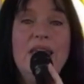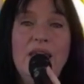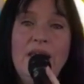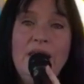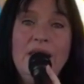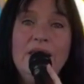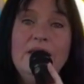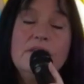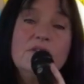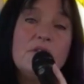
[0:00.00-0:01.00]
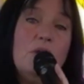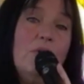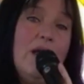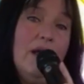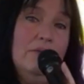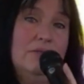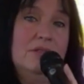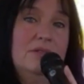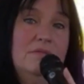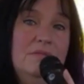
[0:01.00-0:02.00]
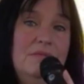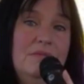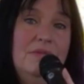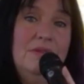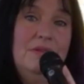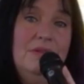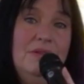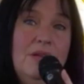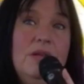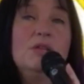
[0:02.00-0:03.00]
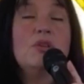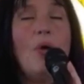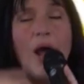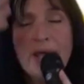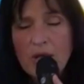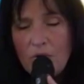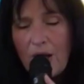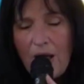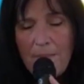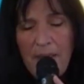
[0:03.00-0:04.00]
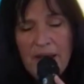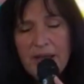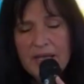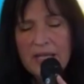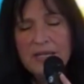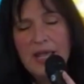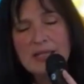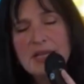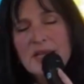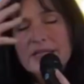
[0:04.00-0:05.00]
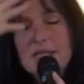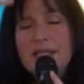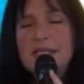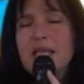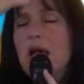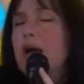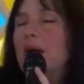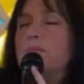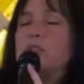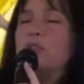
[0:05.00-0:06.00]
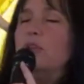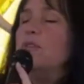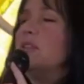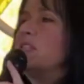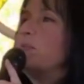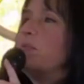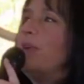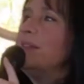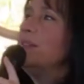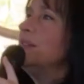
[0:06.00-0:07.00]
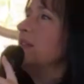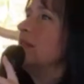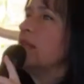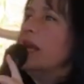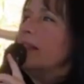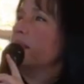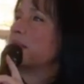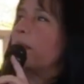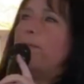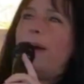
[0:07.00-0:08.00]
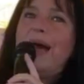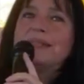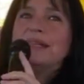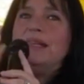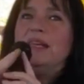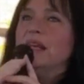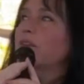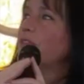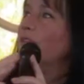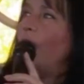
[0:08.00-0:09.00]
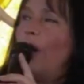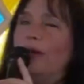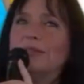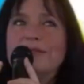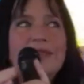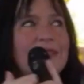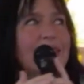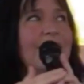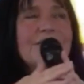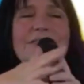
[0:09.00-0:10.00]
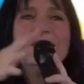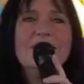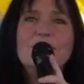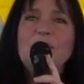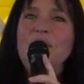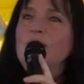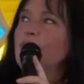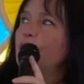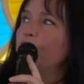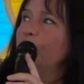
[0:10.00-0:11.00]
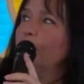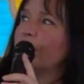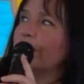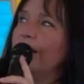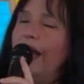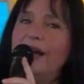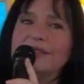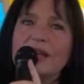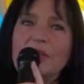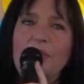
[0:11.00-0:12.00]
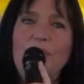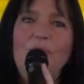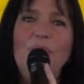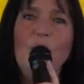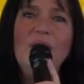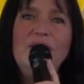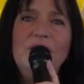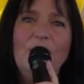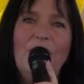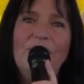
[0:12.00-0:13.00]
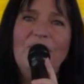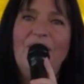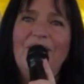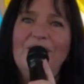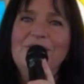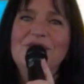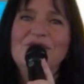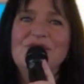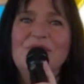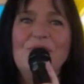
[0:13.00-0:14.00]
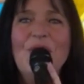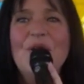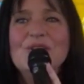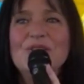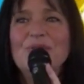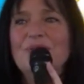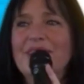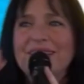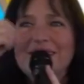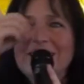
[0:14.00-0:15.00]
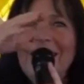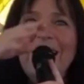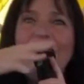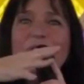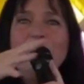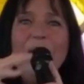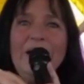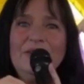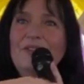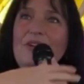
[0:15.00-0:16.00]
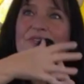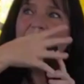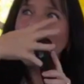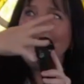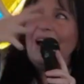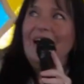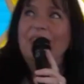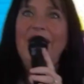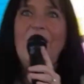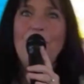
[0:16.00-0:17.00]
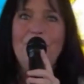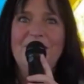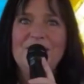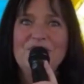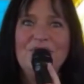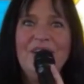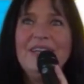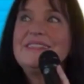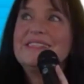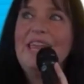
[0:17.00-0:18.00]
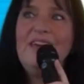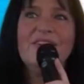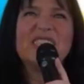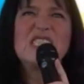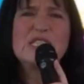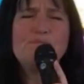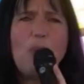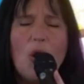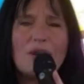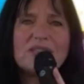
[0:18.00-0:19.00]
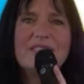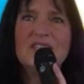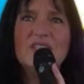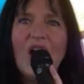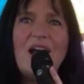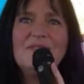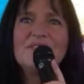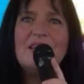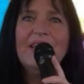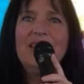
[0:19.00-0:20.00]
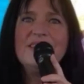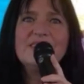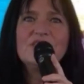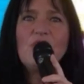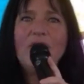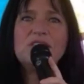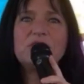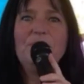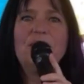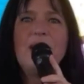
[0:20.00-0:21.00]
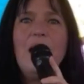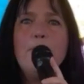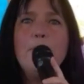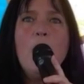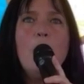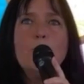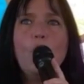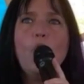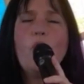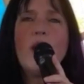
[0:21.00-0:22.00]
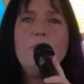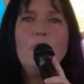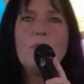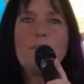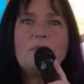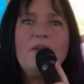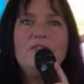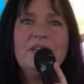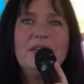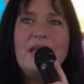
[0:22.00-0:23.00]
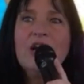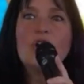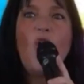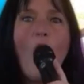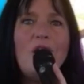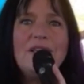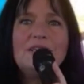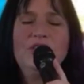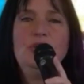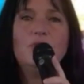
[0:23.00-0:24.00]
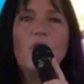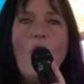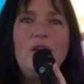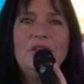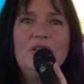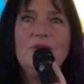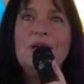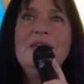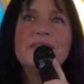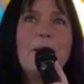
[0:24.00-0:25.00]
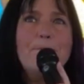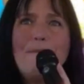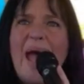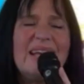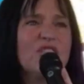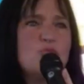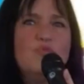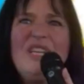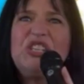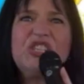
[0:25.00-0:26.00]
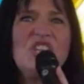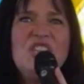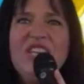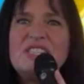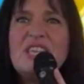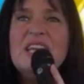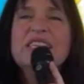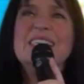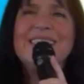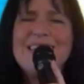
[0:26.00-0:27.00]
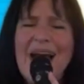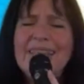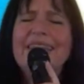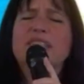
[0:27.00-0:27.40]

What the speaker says: in to go out. So I go up and I connect to this observer, this presence, this capacity for, I just got this beautiful view of the clouds out the window out there. It was just so like this reminder of that outreach, right? It's there, it sparks, it lives. It starts to become more and more prevalent, calling you to come back, to reach, to this, to not get